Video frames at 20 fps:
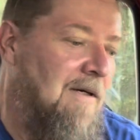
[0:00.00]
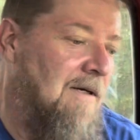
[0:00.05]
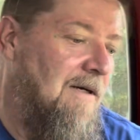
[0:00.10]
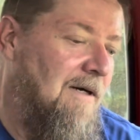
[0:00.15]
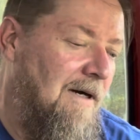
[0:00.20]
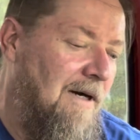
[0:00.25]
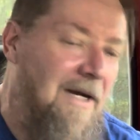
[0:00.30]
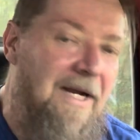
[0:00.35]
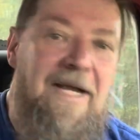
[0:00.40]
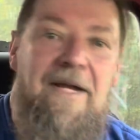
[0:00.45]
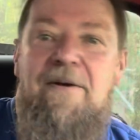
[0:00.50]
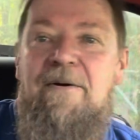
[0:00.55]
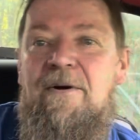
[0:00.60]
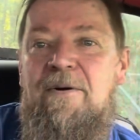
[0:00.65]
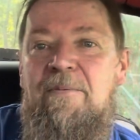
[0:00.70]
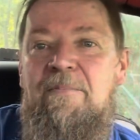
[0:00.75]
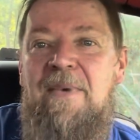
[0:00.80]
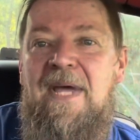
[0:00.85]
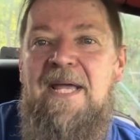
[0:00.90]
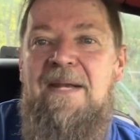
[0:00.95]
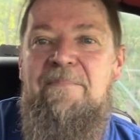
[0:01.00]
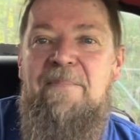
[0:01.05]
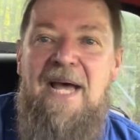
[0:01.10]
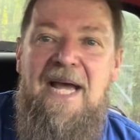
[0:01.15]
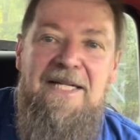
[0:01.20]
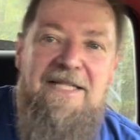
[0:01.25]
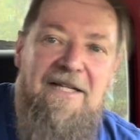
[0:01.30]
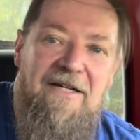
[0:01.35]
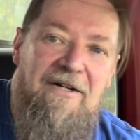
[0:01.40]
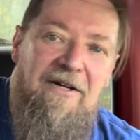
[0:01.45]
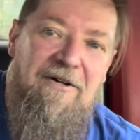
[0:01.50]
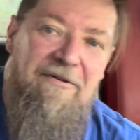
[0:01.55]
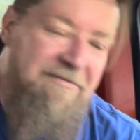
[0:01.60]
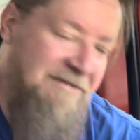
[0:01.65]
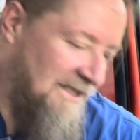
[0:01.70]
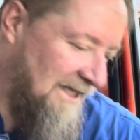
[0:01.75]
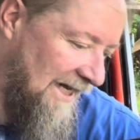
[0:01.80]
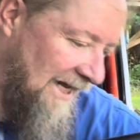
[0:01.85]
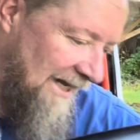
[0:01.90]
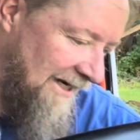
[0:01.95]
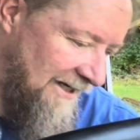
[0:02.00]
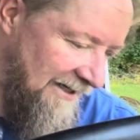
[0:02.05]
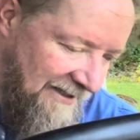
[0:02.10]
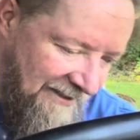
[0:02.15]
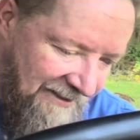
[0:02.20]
All right, we made it back to the homestead.